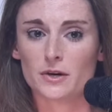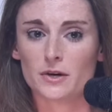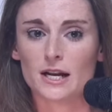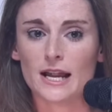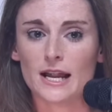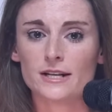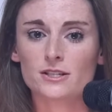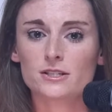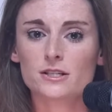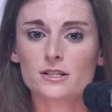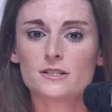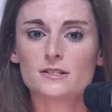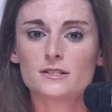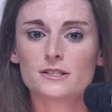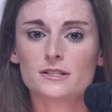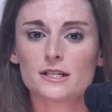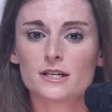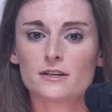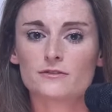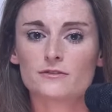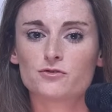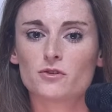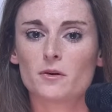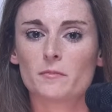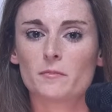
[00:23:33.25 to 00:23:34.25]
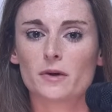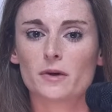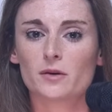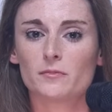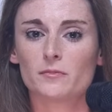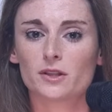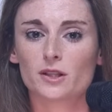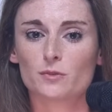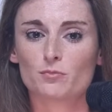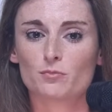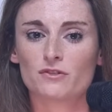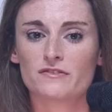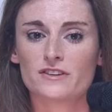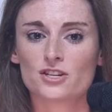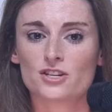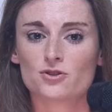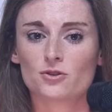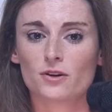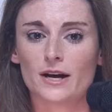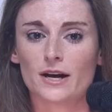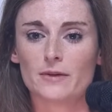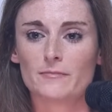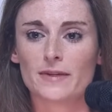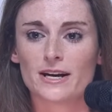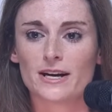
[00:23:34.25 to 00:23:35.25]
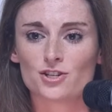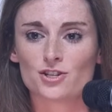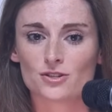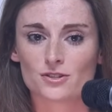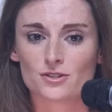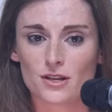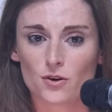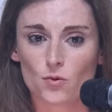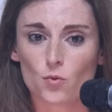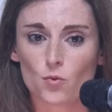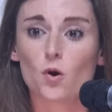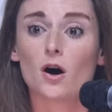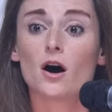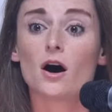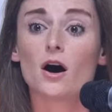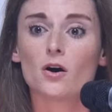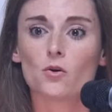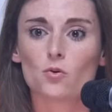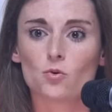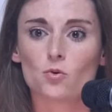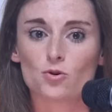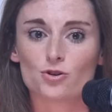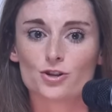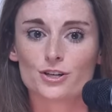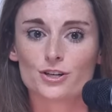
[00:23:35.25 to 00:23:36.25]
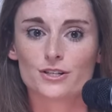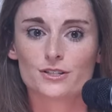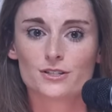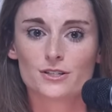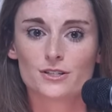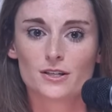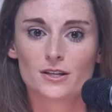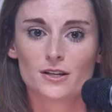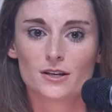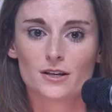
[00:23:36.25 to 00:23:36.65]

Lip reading: But let's consider for a moment the provisional measures that were ordered.